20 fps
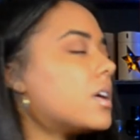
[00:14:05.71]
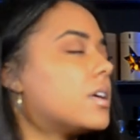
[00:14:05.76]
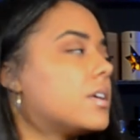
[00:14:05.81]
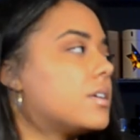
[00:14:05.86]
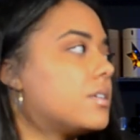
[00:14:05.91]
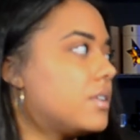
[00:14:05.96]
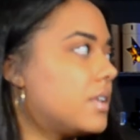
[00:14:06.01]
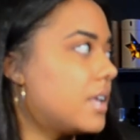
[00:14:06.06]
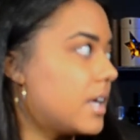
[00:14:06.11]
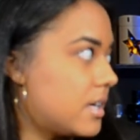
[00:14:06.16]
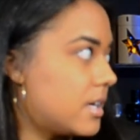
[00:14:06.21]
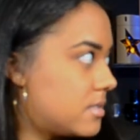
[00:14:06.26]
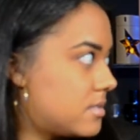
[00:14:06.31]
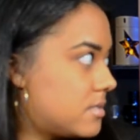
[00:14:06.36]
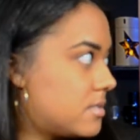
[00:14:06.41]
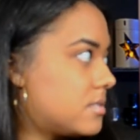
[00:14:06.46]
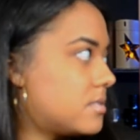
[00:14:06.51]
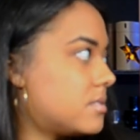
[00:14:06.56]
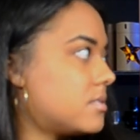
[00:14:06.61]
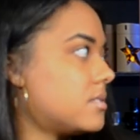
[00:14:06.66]

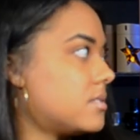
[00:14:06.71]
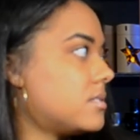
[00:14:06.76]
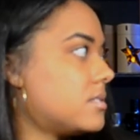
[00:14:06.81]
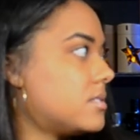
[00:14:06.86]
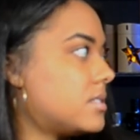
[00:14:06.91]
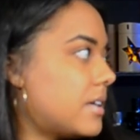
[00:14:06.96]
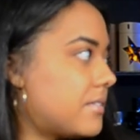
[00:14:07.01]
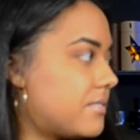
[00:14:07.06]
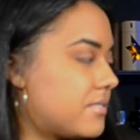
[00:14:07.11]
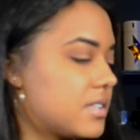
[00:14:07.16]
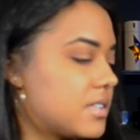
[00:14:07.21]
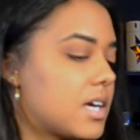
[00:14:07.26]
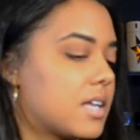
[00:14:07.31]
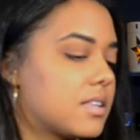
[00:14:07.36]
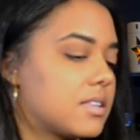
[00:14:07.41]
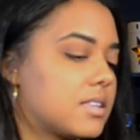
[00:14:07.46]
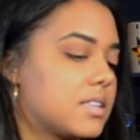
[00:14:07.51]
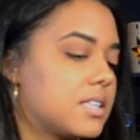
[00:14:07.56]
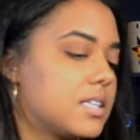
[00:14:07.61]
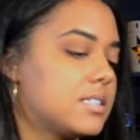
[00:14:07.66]
Yes.
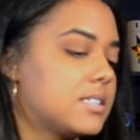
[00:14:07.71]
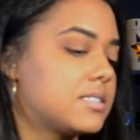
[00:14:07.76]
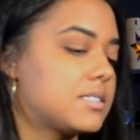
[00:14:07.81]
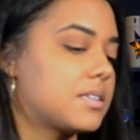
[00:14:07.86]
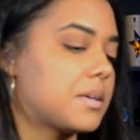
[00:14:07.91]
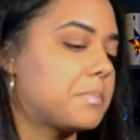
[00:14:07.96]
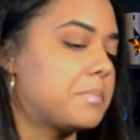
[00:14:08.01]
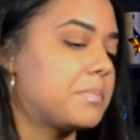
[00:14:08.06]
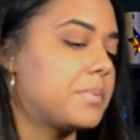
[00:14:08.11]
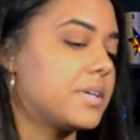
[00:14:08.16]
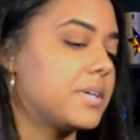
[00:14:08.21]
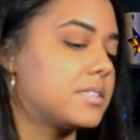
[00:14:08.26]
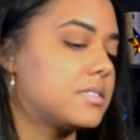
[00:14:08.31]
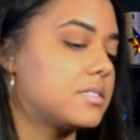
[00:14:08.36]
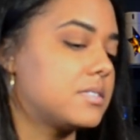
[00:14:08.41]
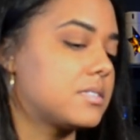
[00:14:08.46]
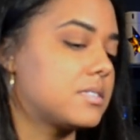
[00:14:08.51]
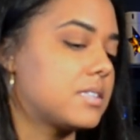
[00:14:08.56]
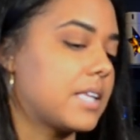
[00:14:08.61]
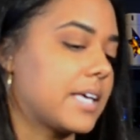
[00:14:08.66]
Now this
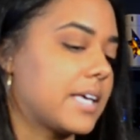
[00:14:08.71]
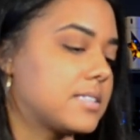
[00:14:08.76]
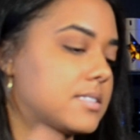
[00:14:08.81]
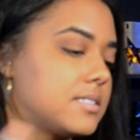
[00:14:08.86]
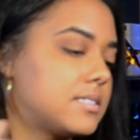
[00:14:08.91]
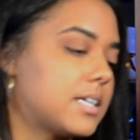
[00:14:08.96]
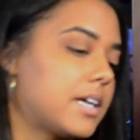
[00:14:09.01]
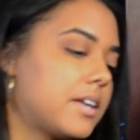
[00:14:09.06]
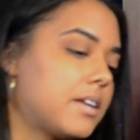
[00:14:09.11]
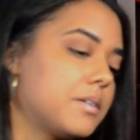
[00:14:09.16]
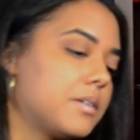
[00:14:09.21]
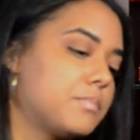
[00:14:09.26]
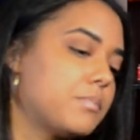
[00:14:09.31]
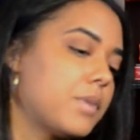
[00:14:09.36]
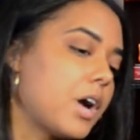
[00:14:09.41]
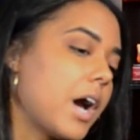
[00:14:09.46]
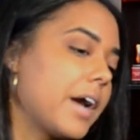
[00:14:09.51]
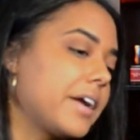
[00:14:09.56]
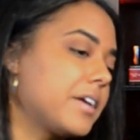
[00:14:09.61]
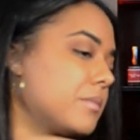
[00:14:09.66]
puts, like, set a
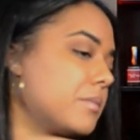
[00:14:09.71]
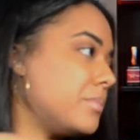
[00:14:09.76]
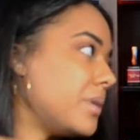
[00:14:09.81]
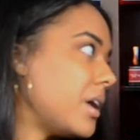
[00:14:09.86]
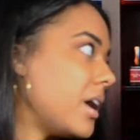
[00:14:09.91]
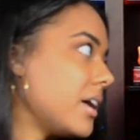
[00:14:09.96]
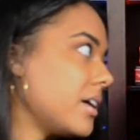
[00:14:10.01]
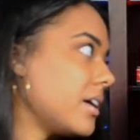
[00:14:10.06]
higher bar.